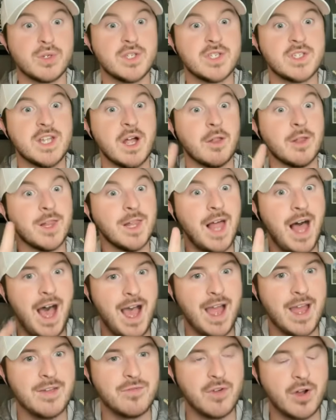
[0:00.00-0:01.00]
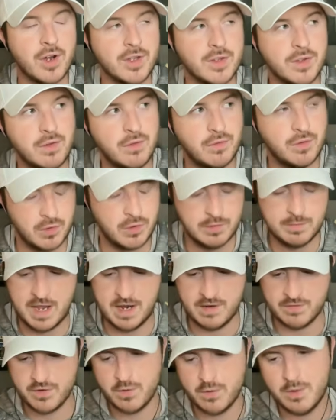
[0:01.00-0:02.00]
which is now live on YouTube
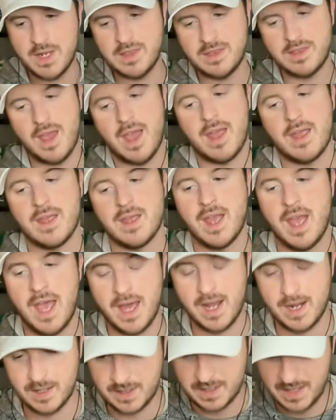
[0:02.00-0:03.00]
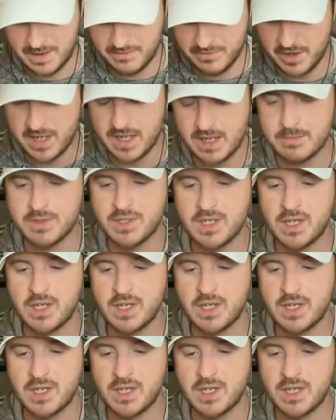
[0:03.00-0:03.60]
every weekday at 11 a.m.